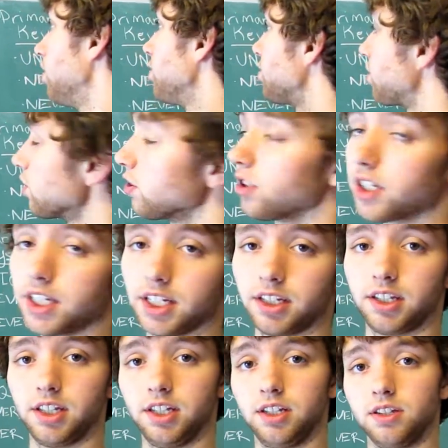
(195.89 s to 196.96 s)

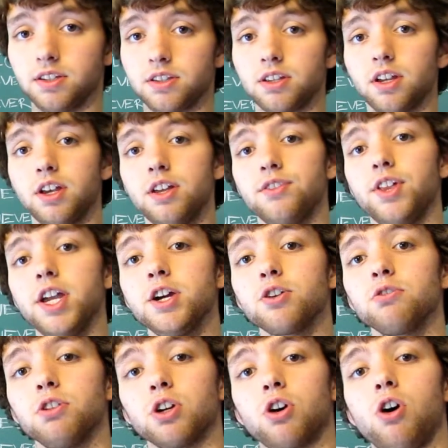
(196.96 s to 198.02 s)
Surrogate keys, they
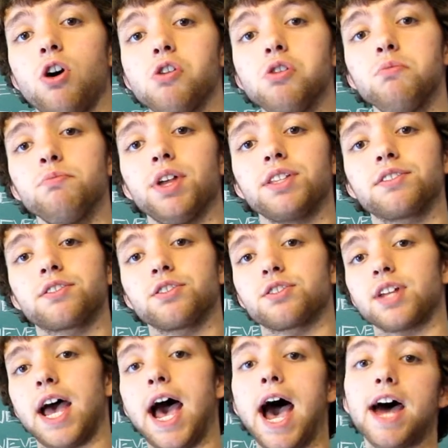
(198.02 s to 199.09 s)
are a column that's
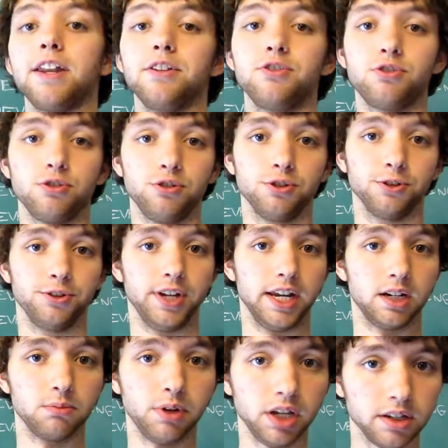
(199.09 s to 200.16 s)
just added to your
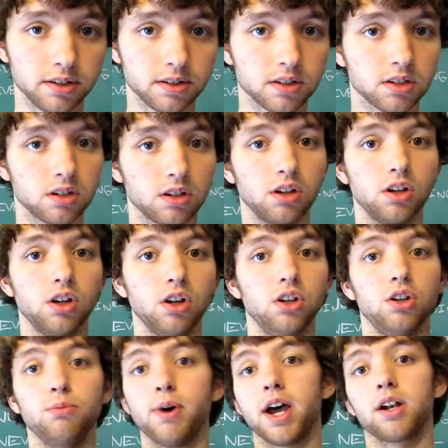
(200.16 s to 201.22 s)
database
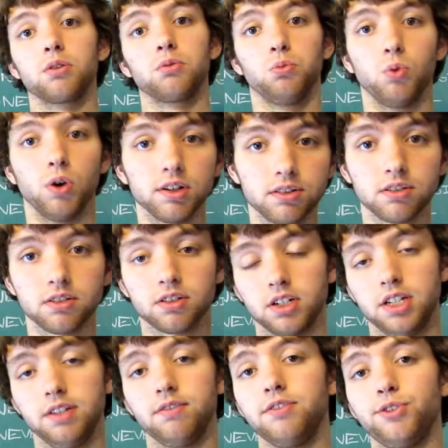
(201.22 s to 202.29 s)
no matter what,
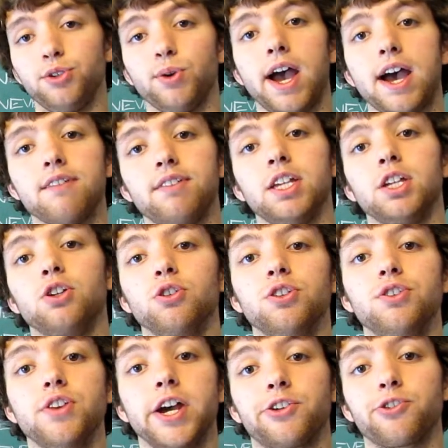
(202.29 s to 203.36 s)
even if you have a
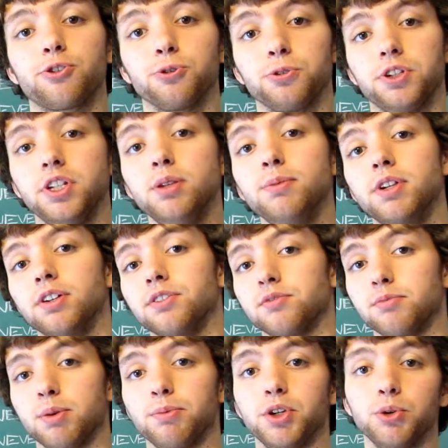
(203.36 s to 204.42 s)
good natural key, because
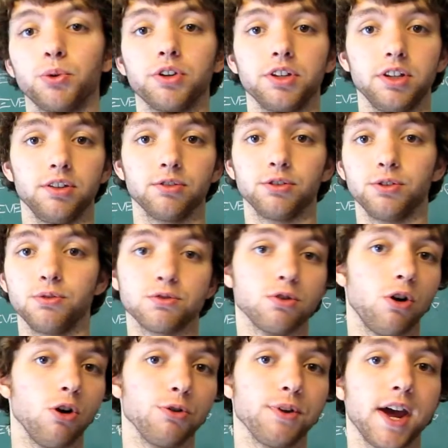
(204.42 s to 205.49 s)
remember you want to either use
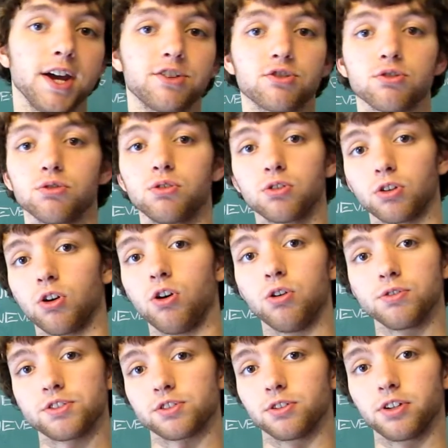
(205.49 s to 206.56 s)
all natural or
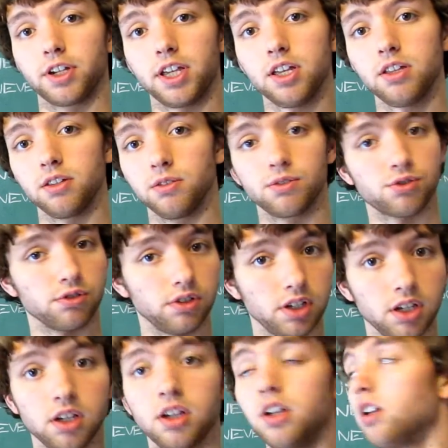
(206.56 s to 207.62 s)
all surrogate
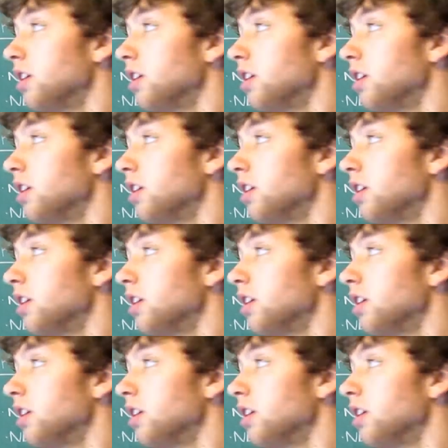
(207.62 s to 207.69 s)
usually.